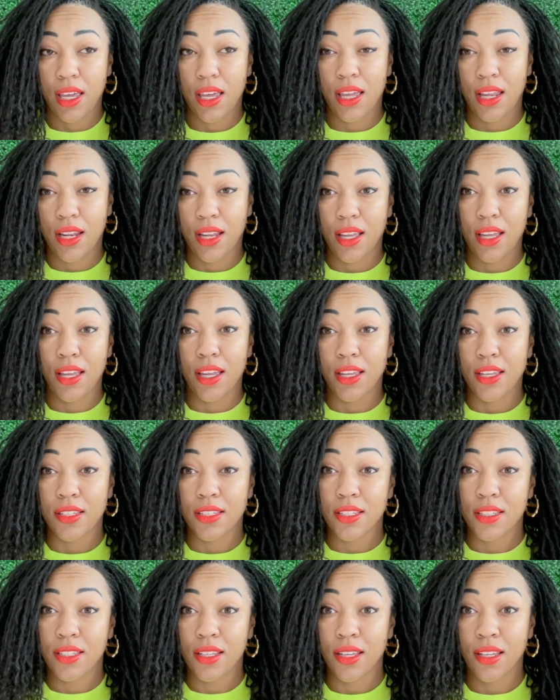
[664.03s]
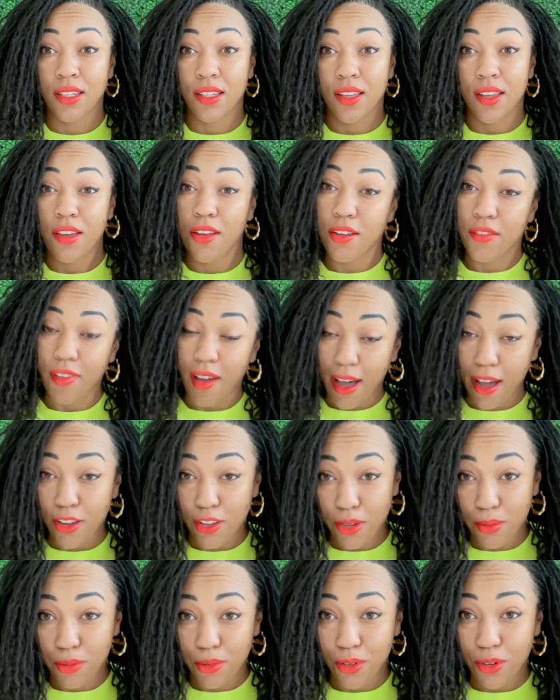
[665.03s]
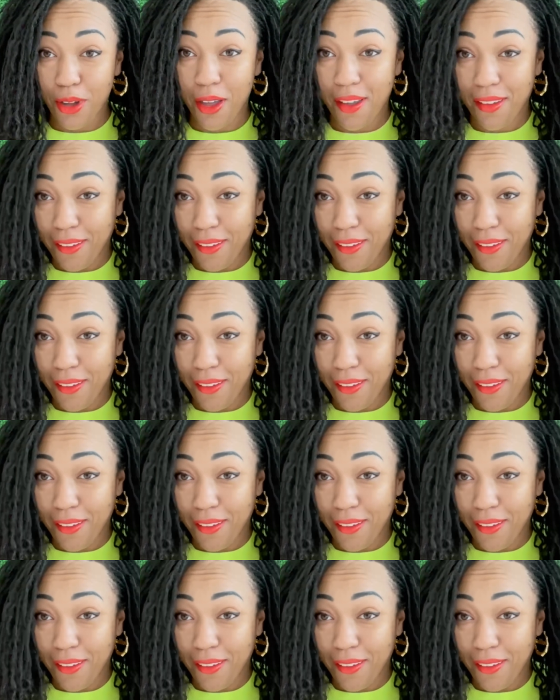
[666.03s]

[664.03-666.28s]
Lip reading: it is valuable.